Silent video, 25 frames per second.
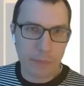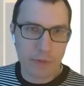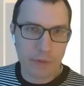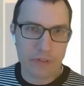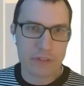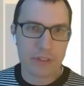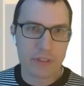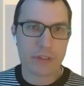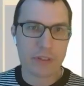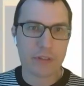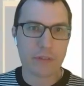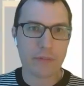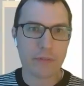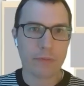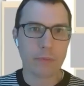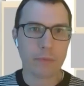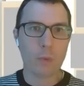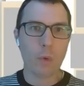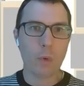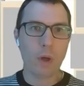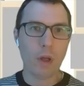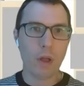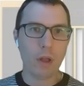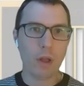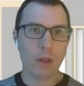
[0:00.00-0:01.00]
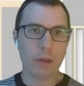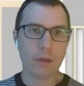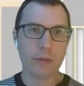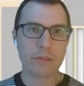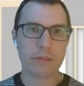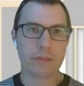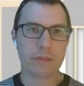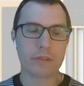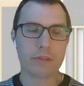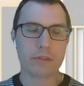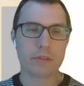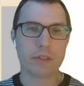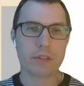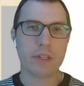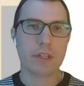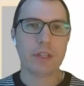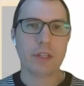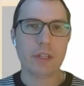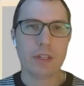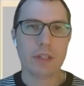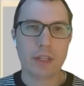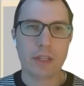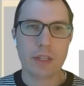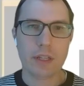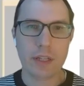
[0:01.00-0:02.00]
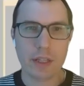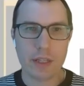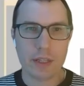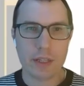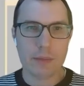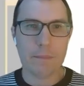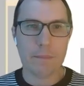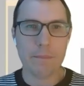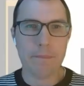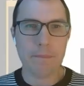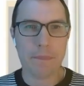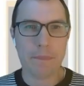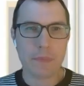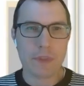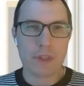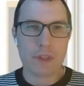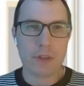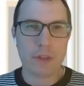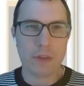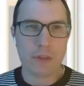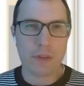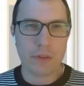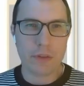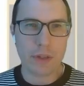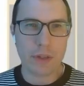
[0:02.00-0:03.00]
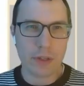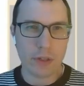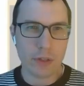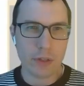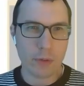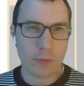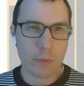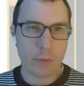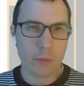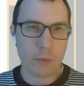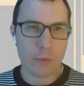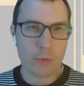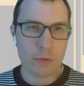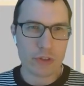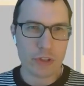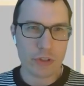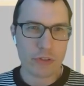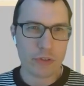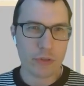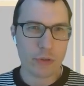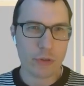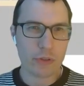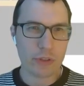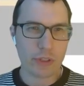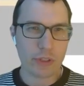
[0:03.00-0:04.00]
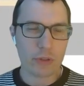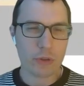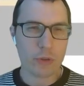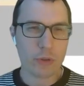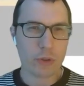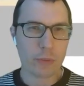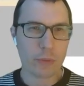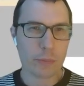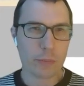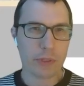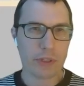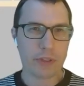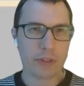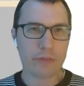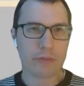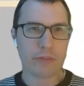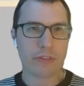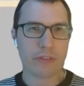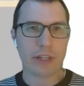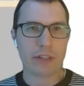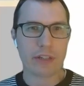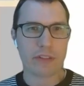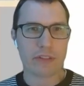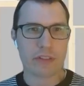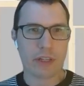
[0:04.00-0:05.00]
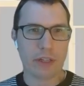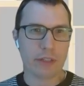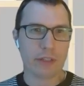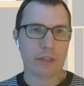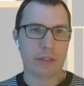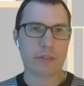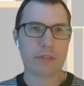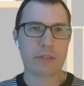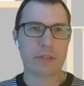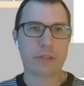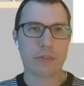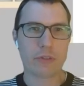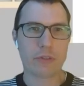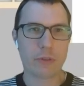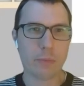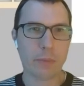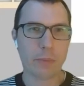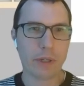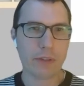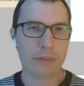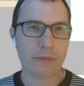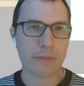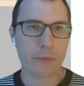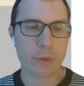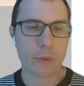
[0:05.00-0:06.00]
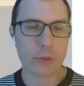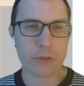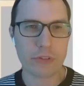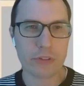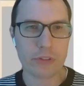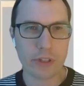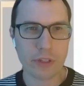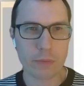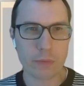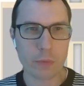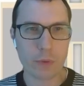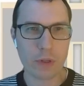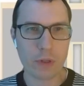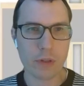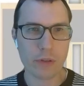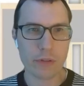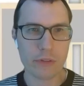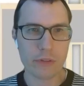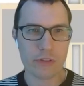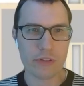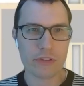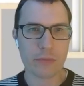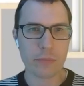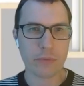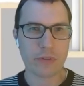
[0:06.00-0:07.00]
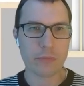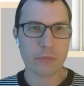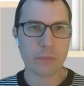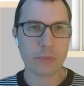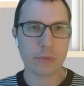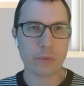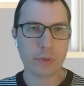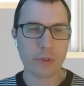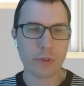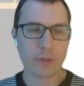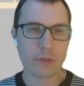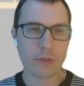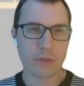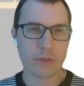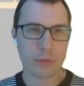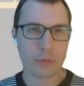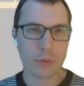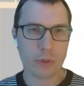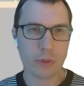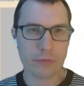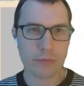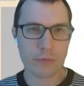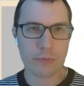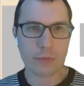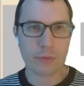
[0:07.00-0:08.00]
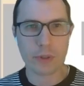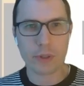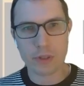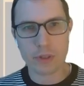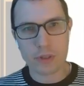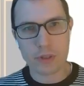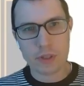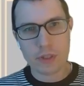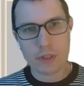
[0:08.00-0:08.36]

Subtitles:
a set of walls that are just using normative tectonics, 2x4 stud walls and gypsum board, 12-foot